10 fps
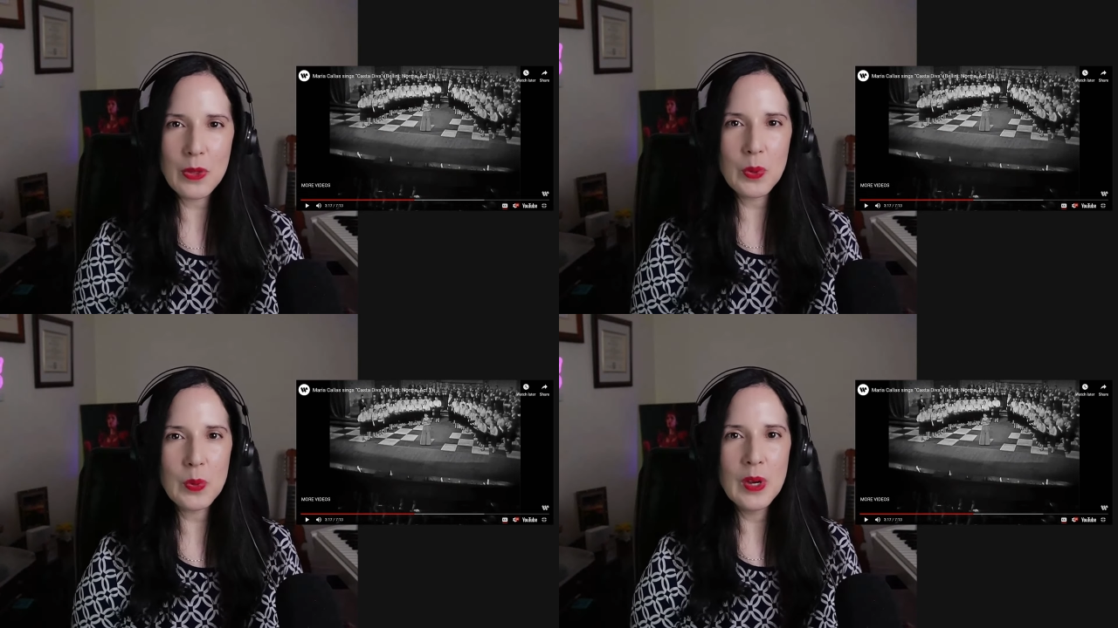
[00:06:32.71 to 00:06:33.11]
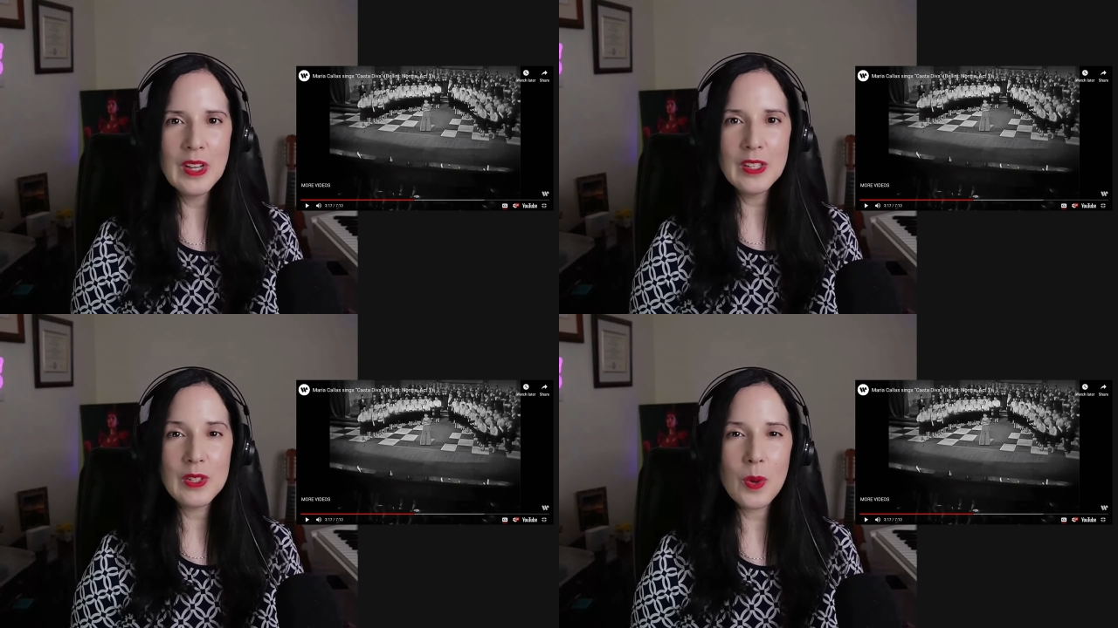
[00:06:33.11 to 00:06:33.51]
through
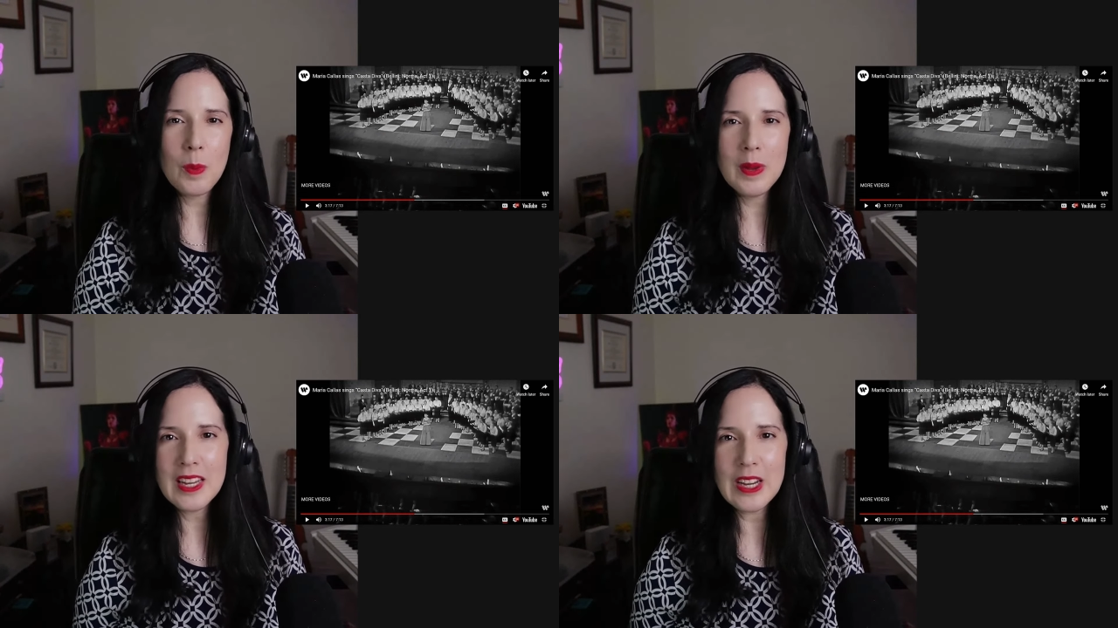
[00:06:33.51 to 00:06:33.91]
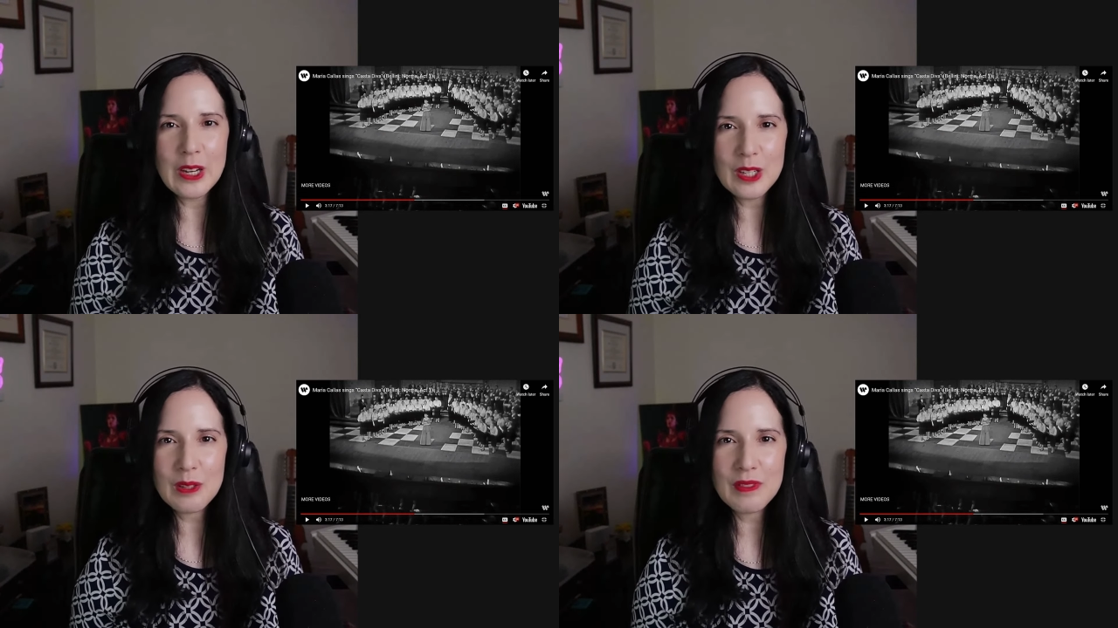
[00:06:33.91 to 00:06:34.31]
so many
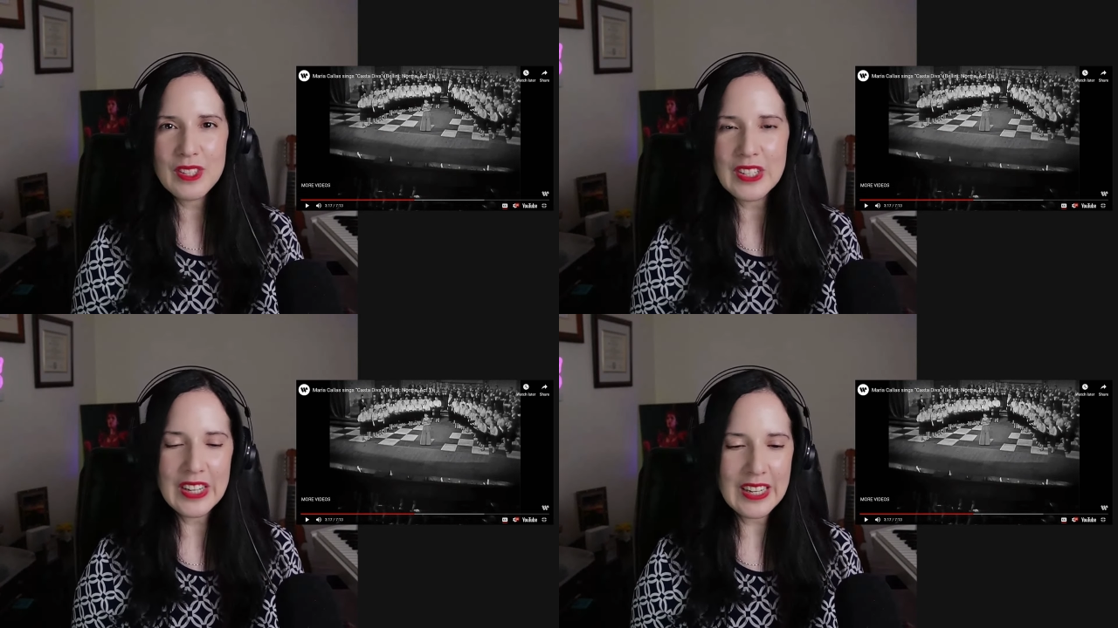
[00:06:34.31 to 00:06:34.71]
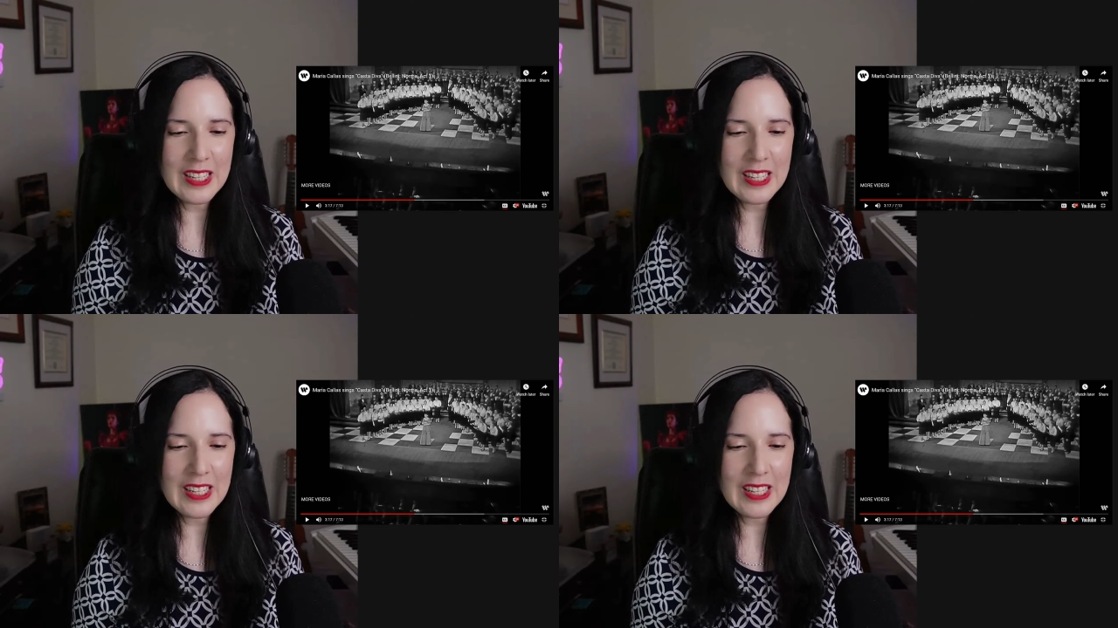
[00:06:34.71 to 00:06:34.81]
years of study,